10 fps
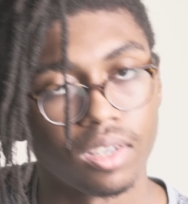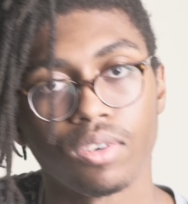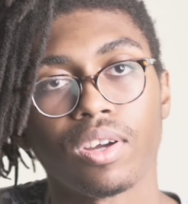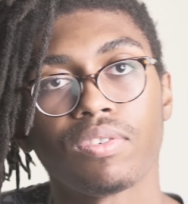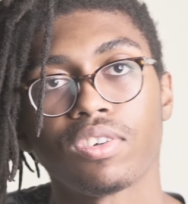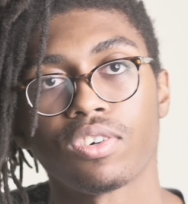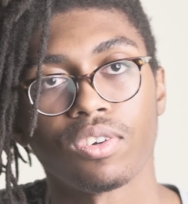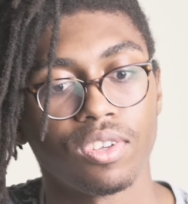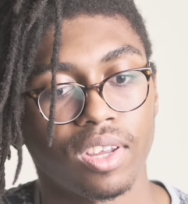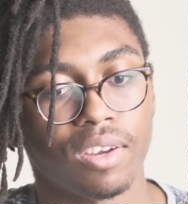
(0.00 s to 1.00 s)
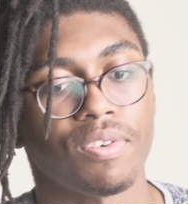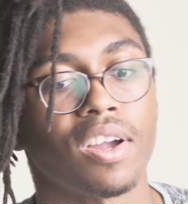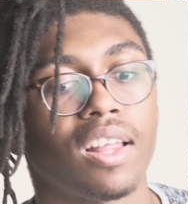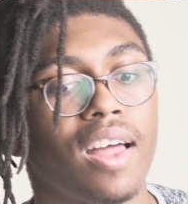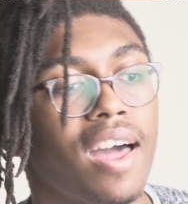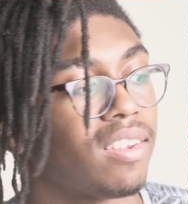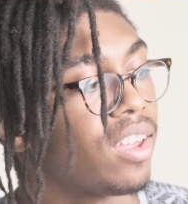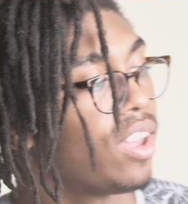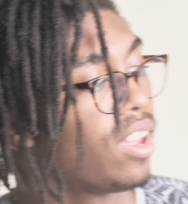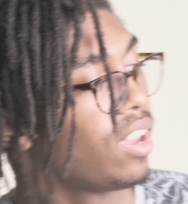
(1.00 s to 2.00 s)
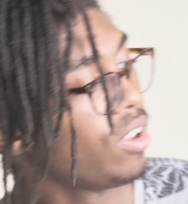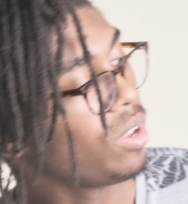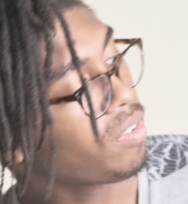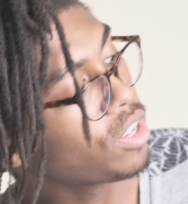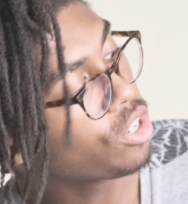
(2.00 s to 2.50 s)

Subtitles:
do I have to show you like a fucking class? You have the